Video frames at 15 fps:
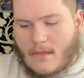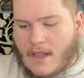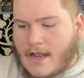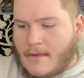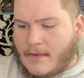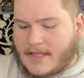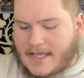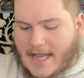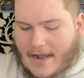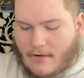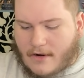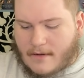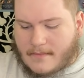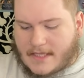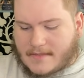And with the
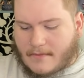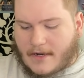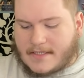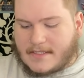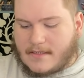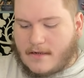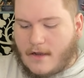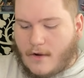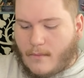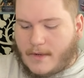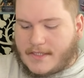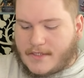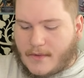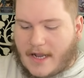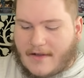outcome that's present, we
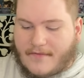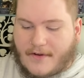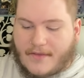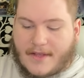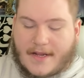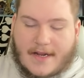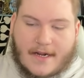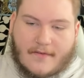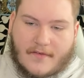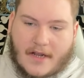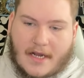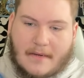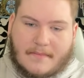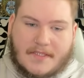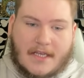do have here the King of
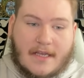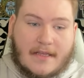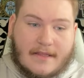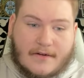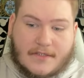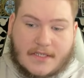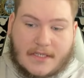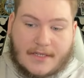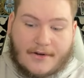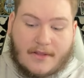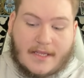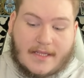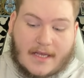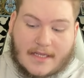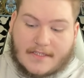Cups. There's
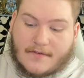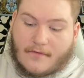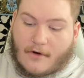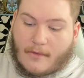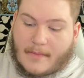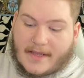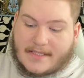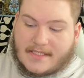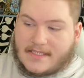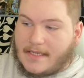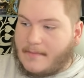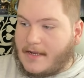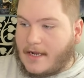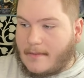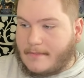clearly lots of romance
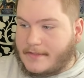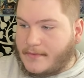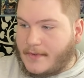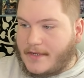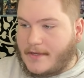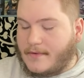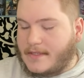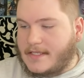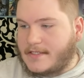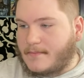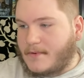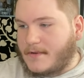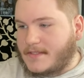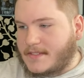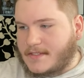steaming up between you and this
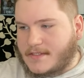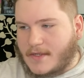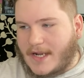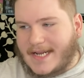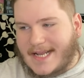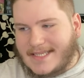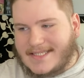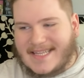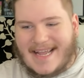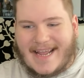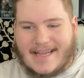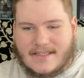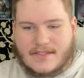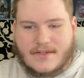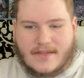person. So I guess the
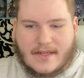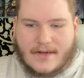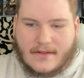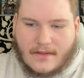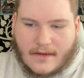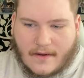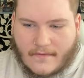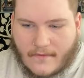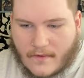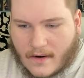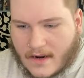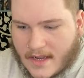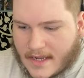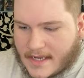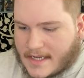answer that you're looking
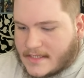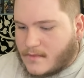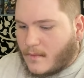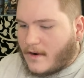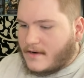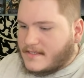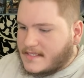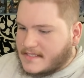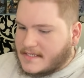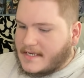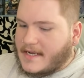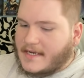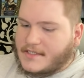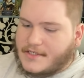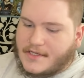for is, where is this
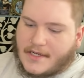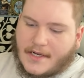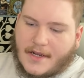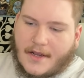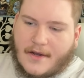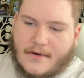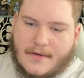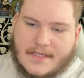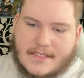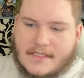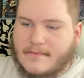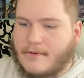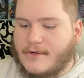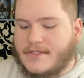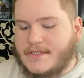connection going to go? Is this
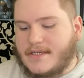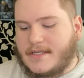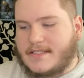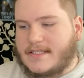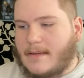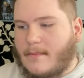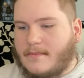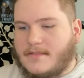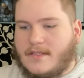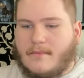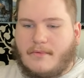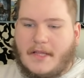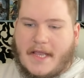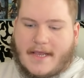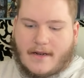person going to step up to the
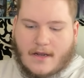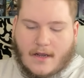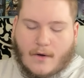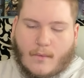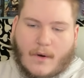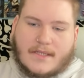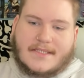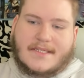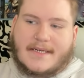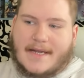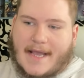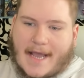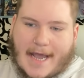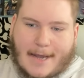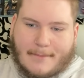plate? What's going to
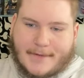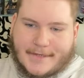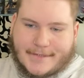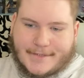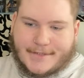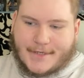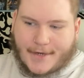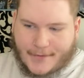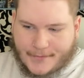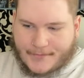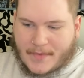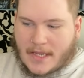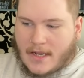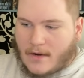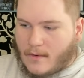happen? So
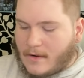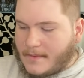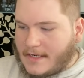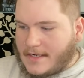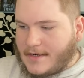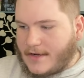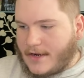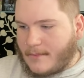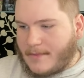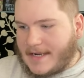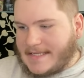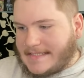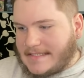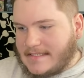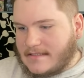what I'm going to do here,
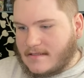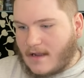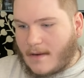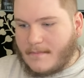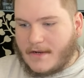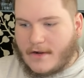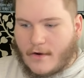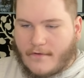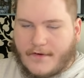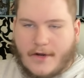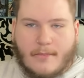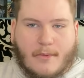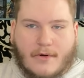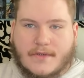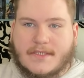Pisces, is I'm going to go over
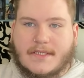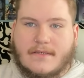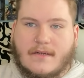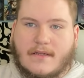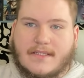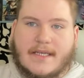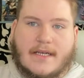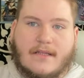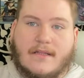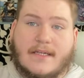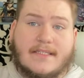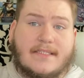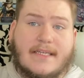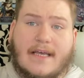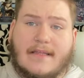your person. I'll take a look
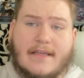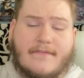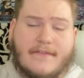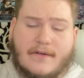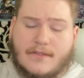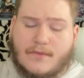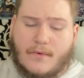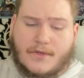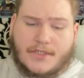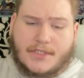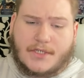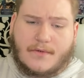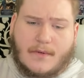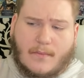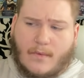and see how they feel towards
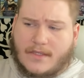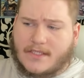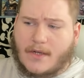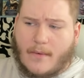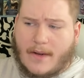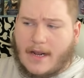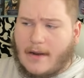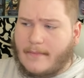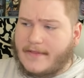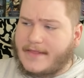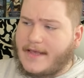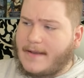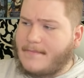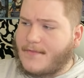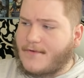you and what's going on with
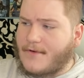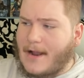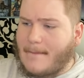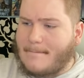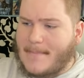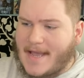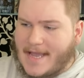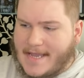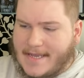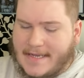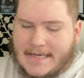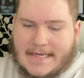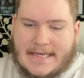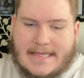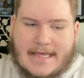them throughout May.
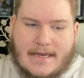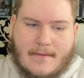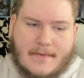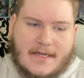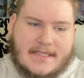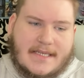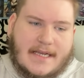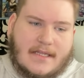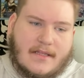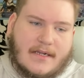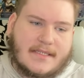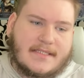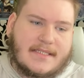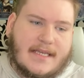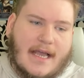Then I'm going to take a look
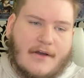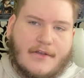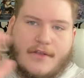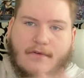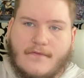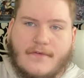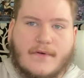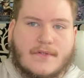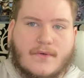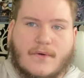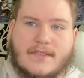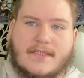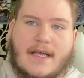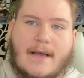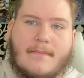and see how you feel
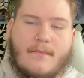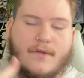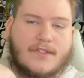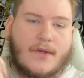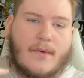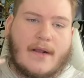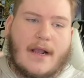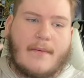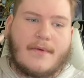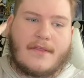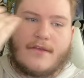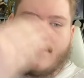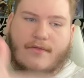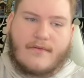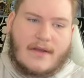towards them, what's going on with
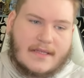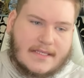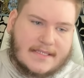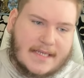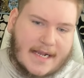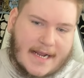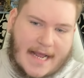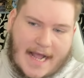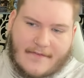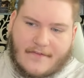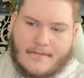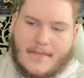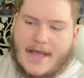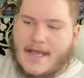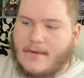you throughout the second half
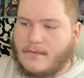of May.